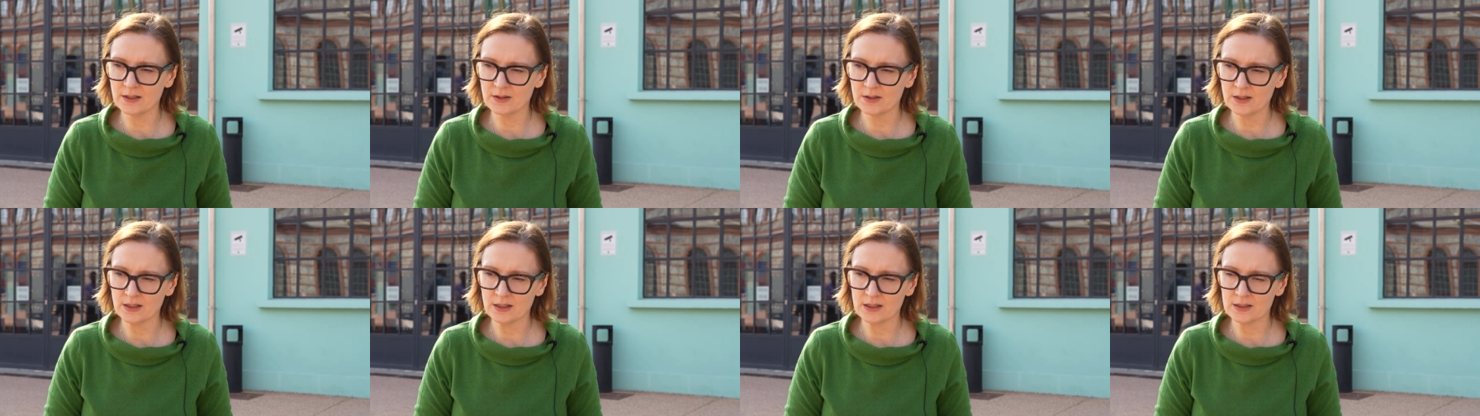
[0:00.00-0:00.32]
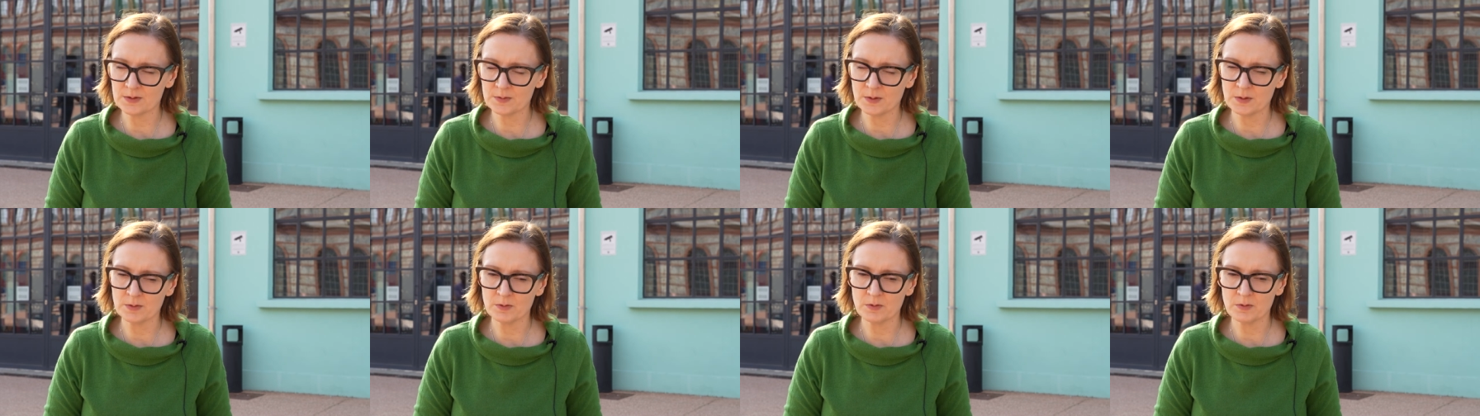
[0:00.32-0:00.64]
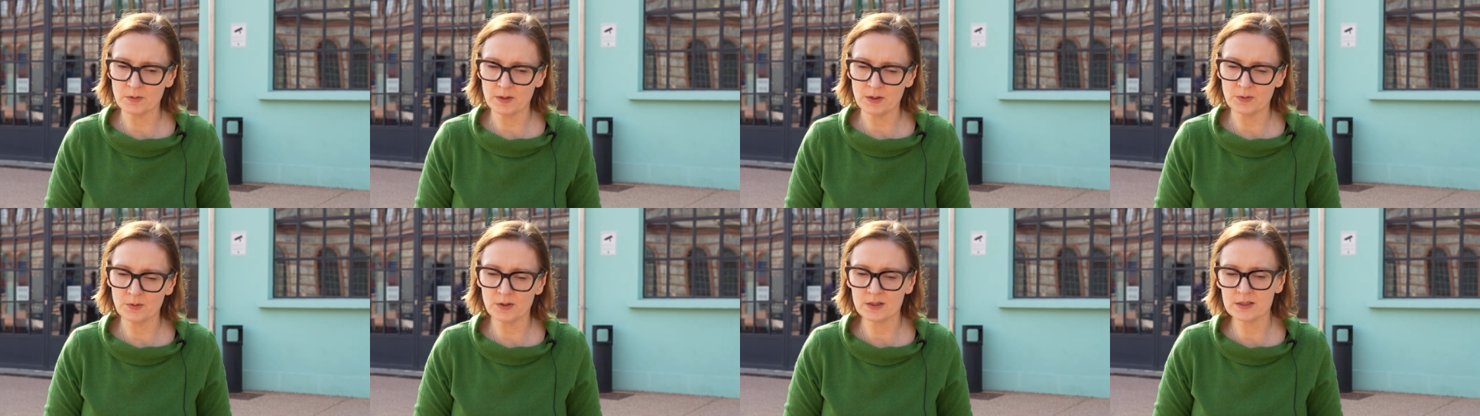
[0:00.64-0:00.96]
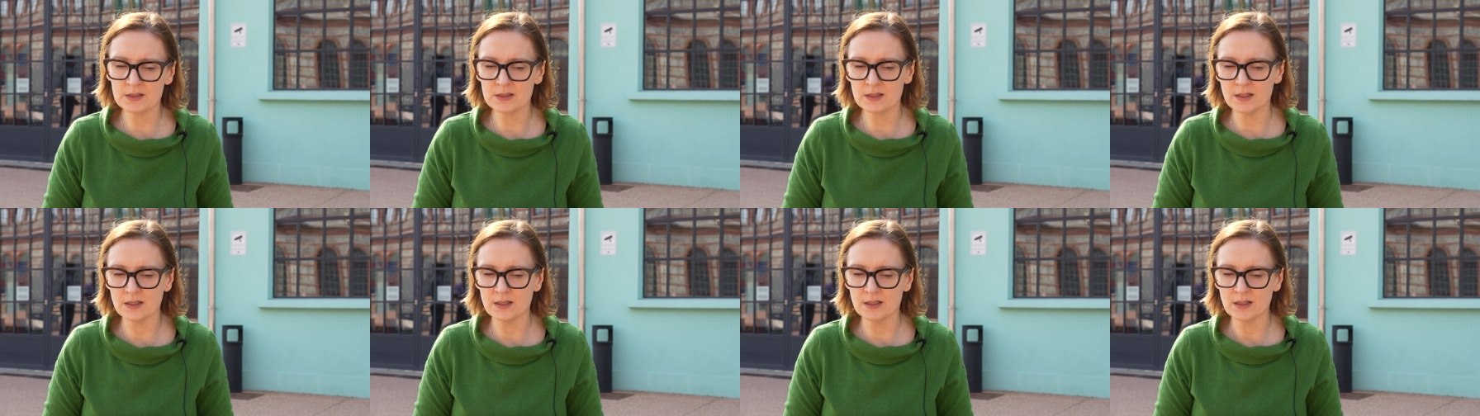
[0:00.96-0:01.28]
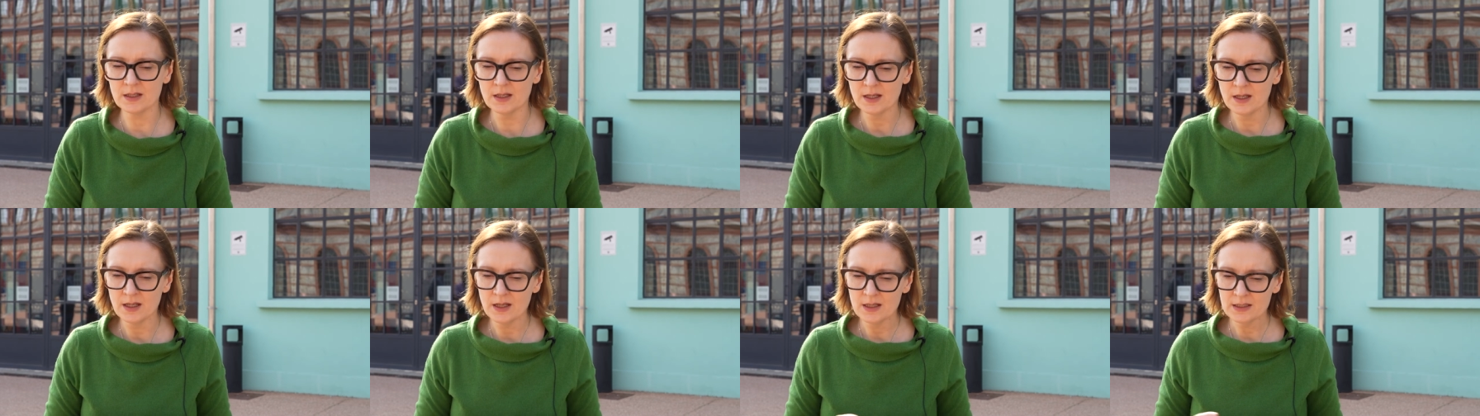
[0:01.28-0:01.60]
I think, is probably what's
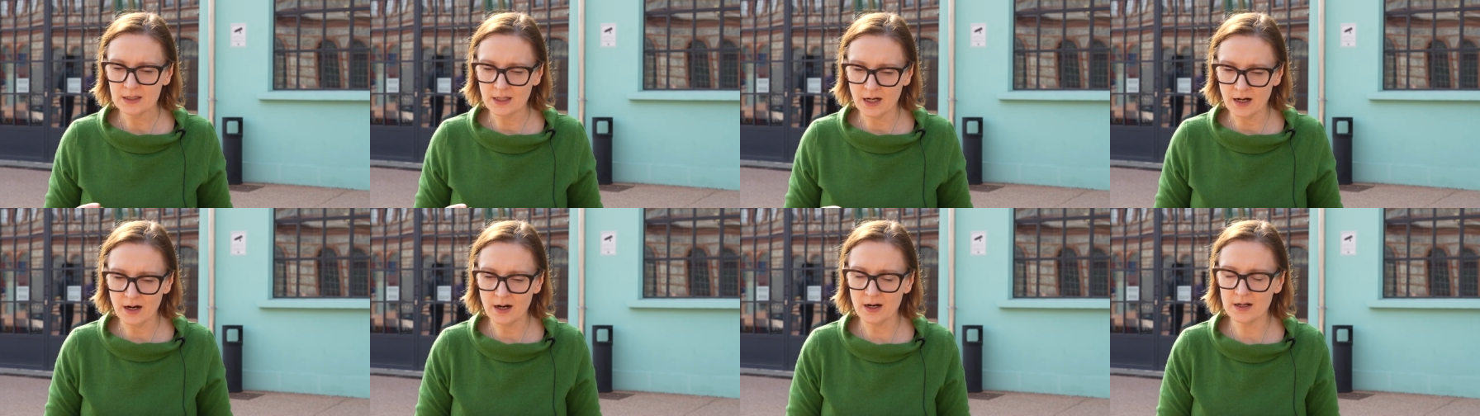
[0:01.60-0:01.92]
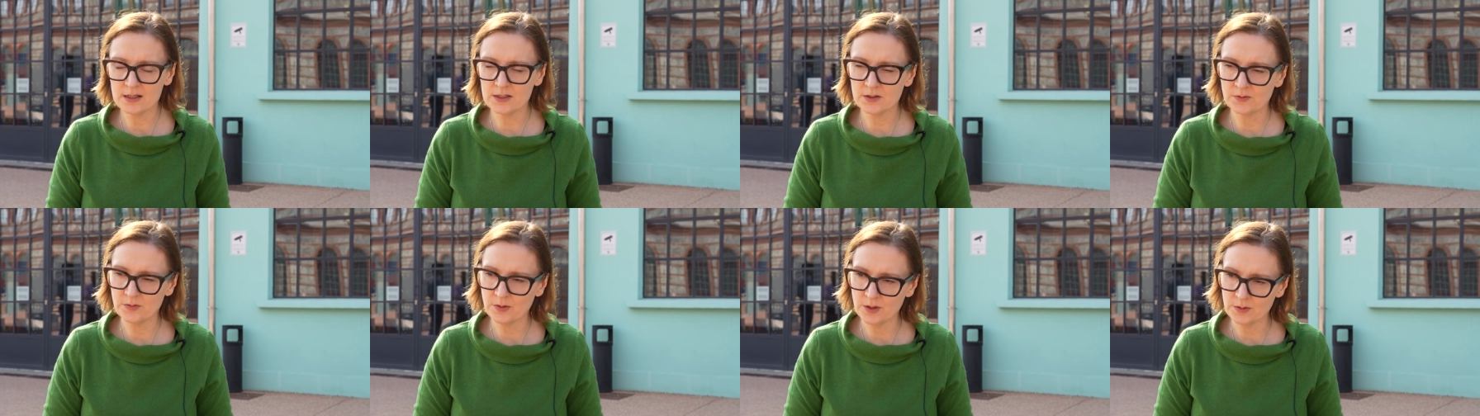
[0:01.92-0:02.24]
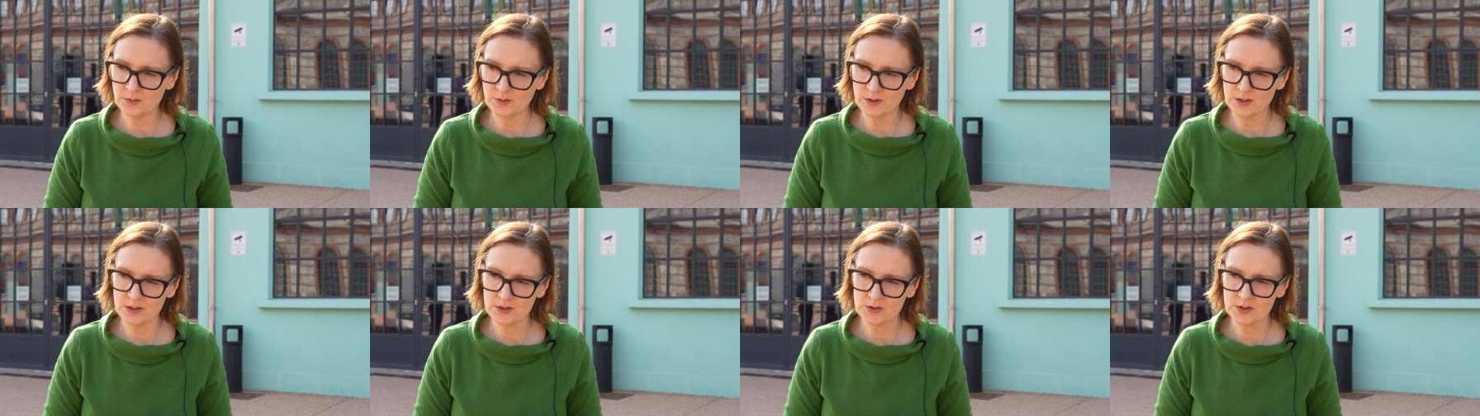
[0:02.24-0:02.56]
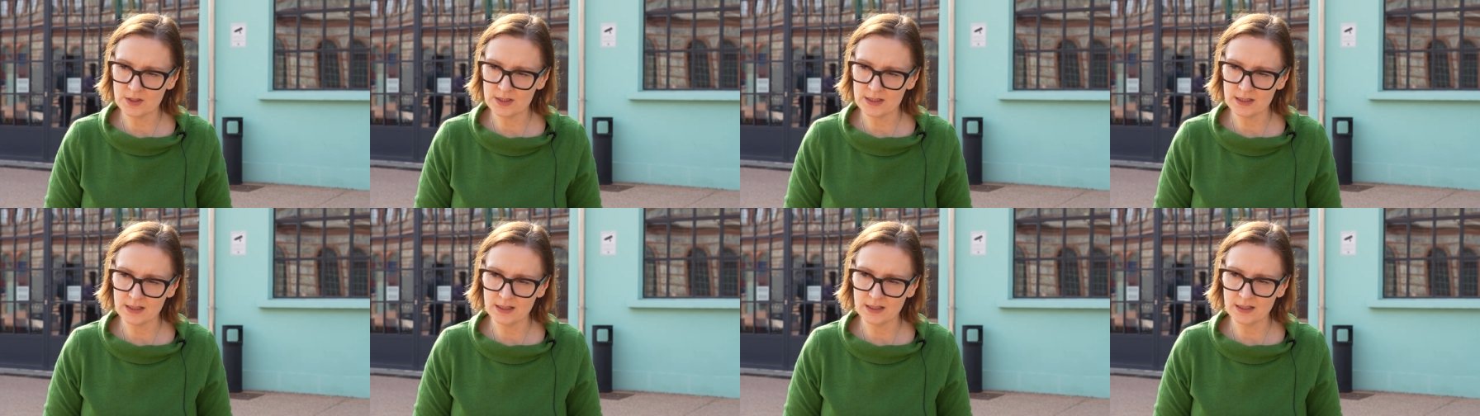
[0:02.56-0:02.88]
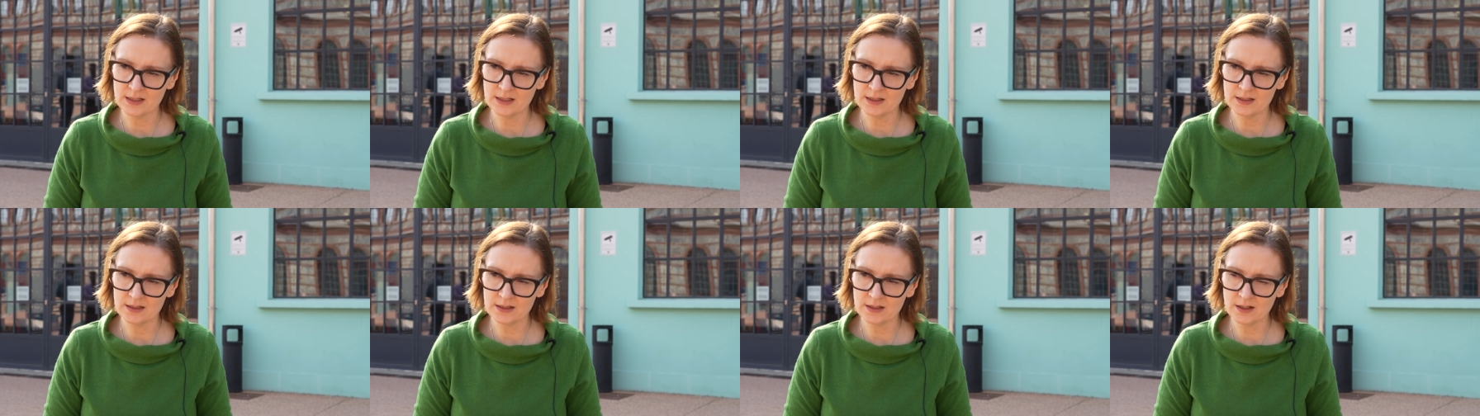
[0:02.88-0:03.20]
the heart of what we're interested
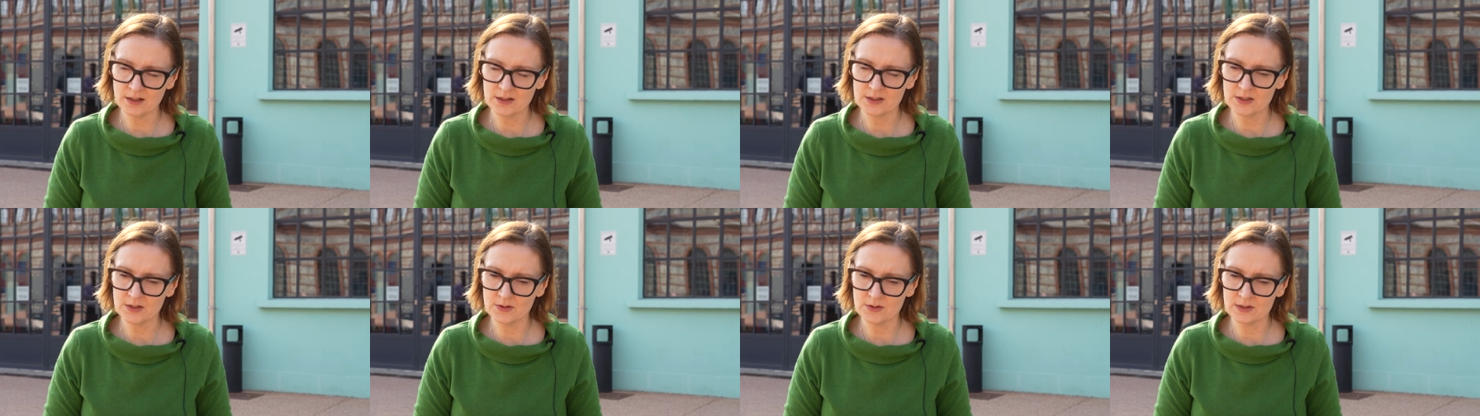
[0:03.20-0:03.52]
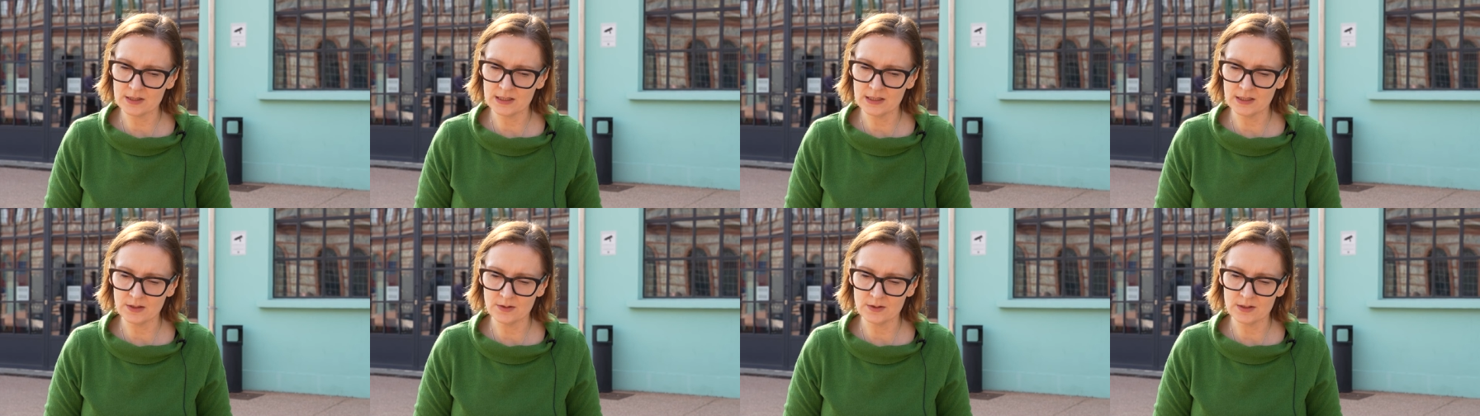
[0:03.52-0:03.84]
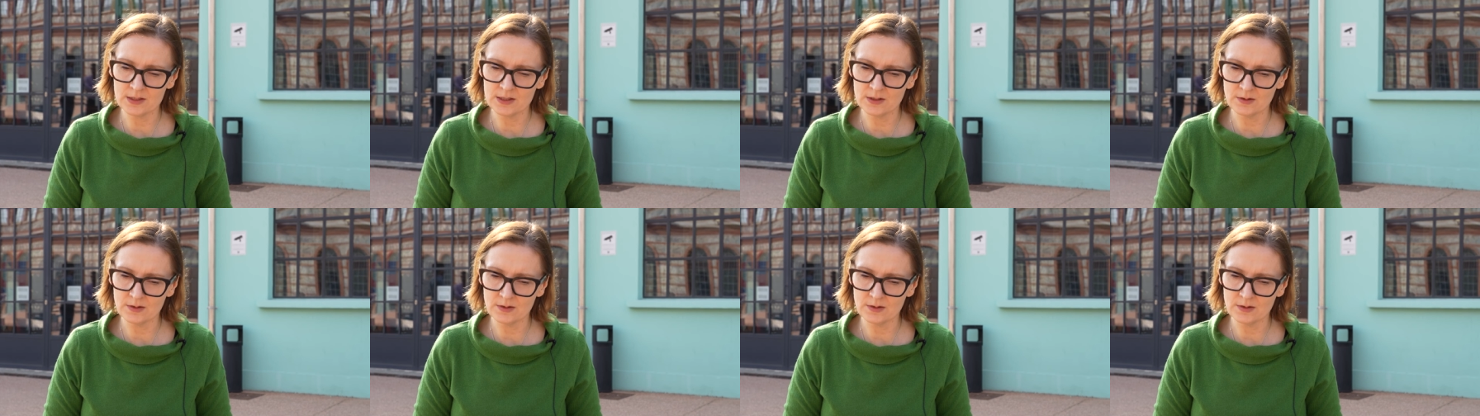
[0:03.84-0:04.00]
in Cartoon Saloon.